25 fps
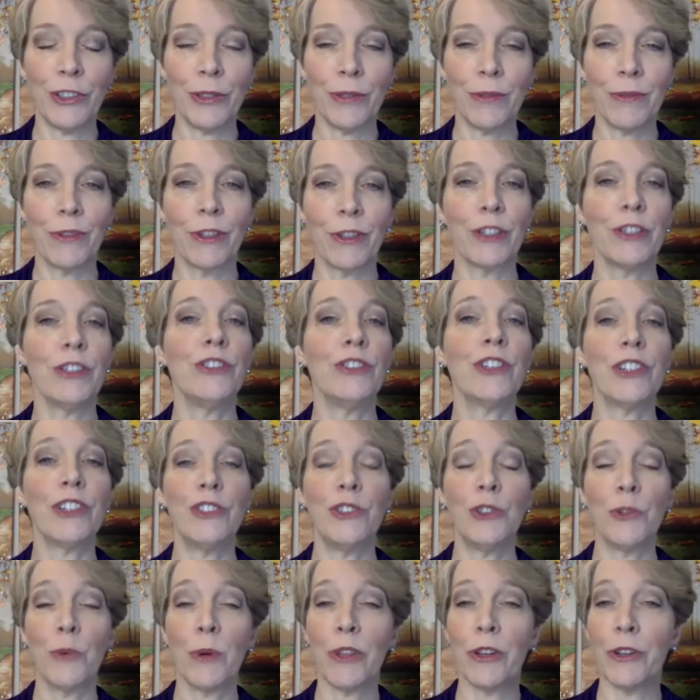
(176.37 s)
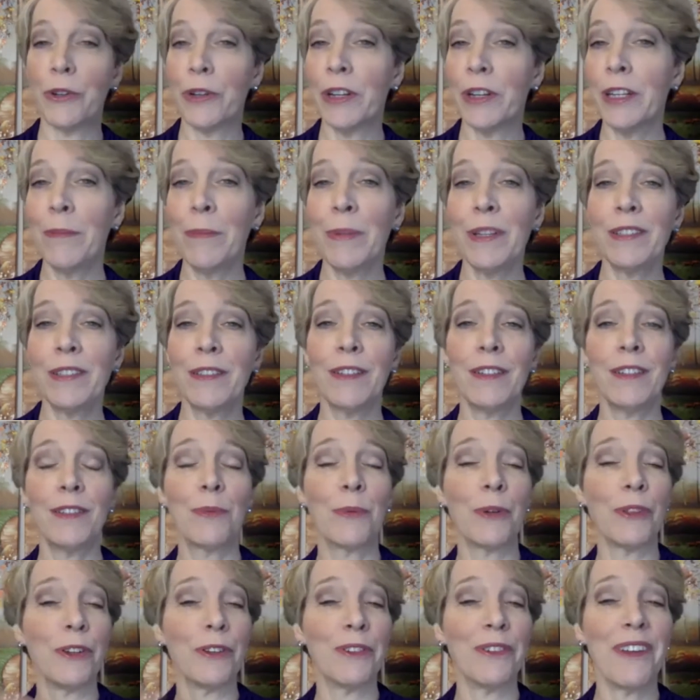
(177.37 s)
They're going to judge you whether you're in business,
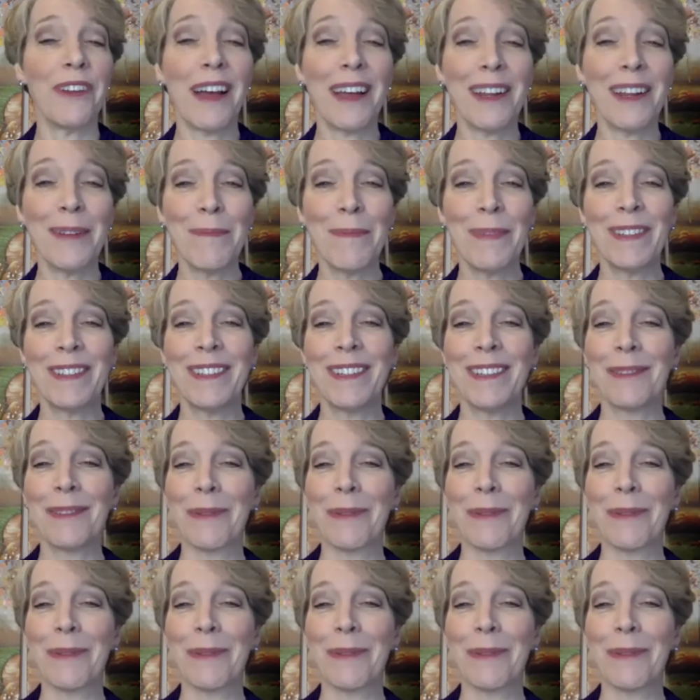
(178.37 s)
whether you're not in business,